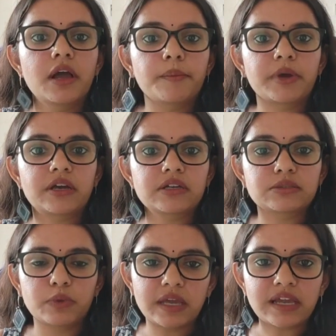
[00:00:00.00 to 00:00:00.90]
Because
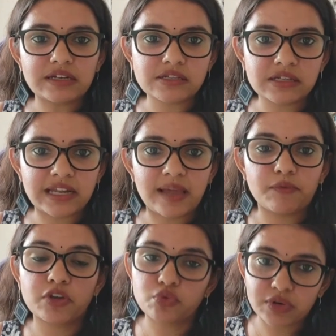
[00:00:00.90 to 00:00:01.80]
weekend is a time
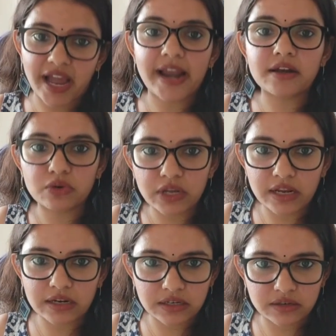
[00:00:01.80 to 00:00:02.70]
where you can
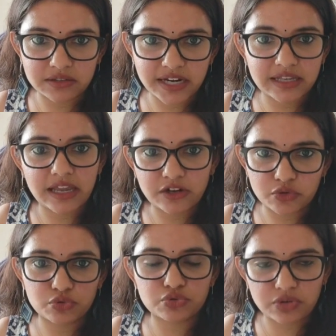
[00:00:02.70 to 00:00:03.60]
dedicate
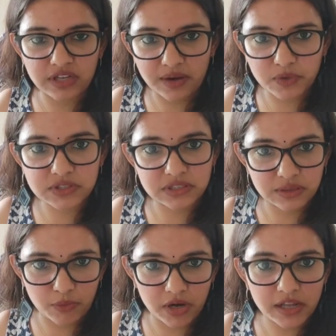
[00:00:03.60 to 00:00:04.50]
2 to 3 hours in the
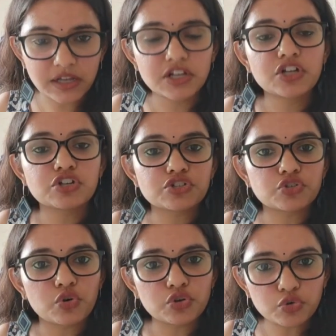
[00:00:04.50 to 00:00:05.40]
morning.
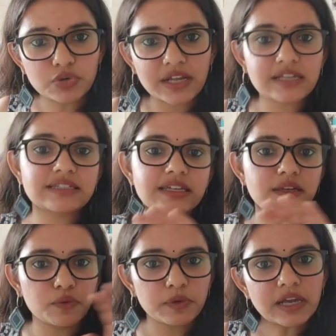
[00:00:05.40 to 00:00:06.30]
So 2 days in
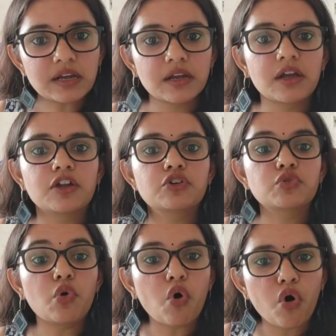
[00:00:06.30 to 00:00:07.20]
a week,
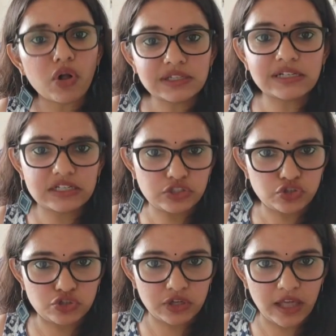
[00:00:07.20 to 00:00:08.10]
do all the
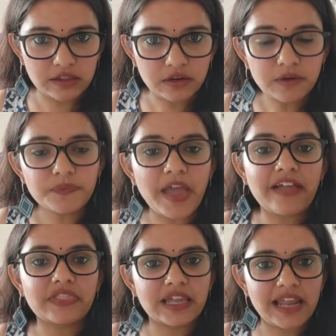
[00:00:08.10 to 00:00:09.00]
lists together,
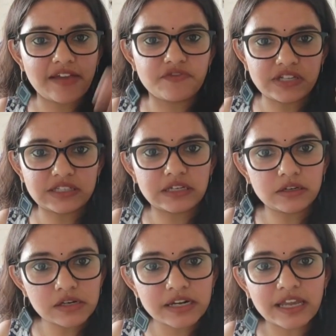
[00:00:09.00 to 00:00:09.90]
and then every
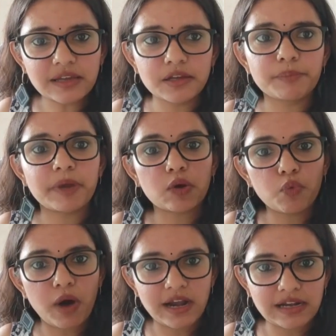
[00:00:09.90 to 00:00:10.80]
single day pick
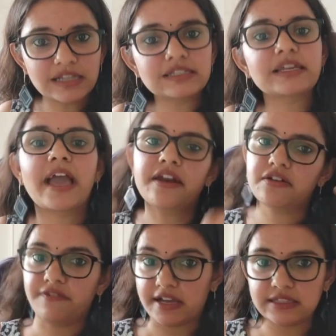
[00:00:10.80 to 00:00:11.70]
one list and
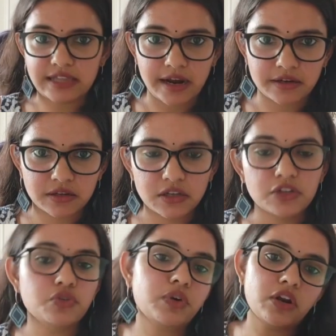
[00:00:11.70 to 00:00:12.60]
revise that.
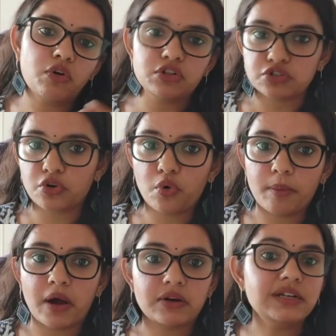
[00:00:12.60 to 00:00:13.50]
You can also go
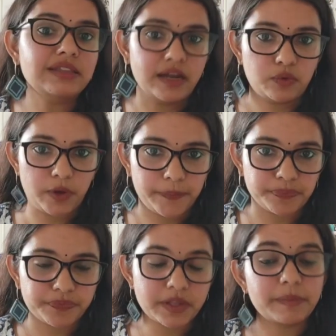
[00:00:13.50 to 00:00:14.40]
about it that way,
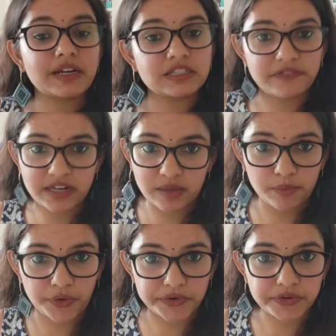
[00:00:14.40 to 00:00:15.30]
but it's very
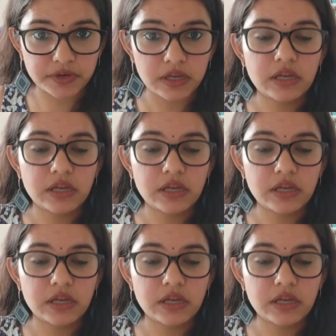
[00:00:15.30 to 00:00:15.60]
important.